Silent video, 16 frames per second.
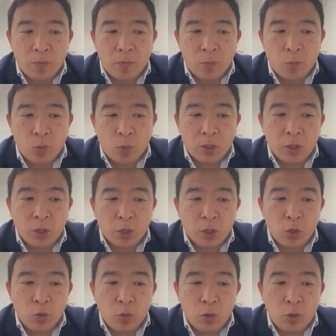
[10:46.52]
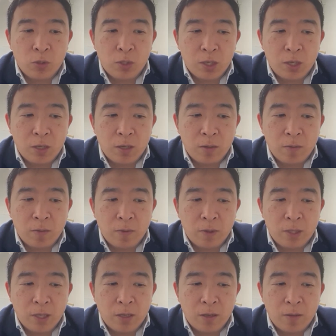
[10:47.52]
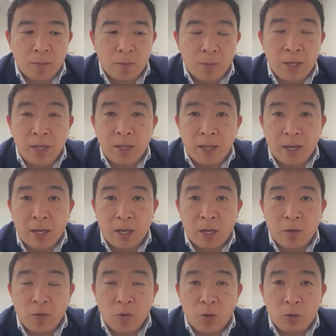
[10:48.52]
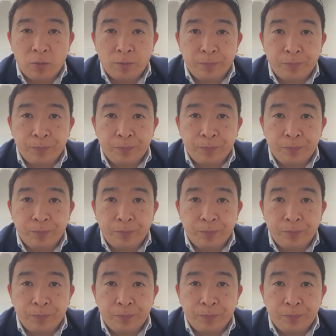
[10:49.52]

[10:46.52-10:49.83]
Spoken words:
worker who used to be in that kind of role?